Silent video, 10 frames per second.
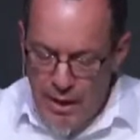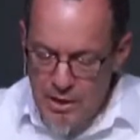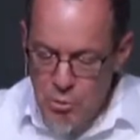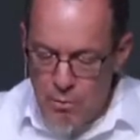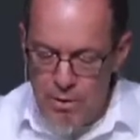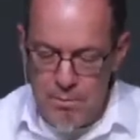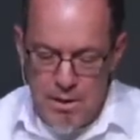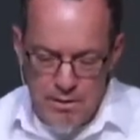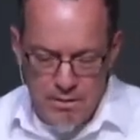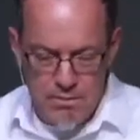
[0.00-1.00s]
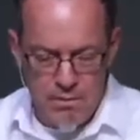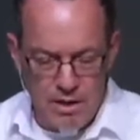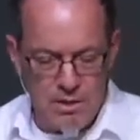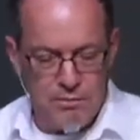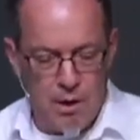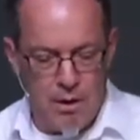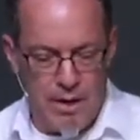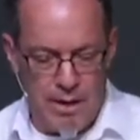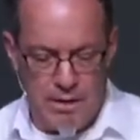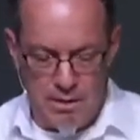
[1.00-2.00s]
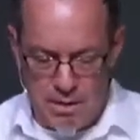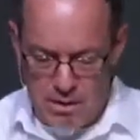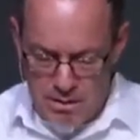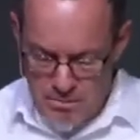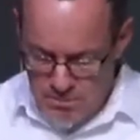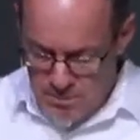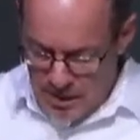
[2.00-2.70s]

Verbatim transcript: that is where we have been thus far in our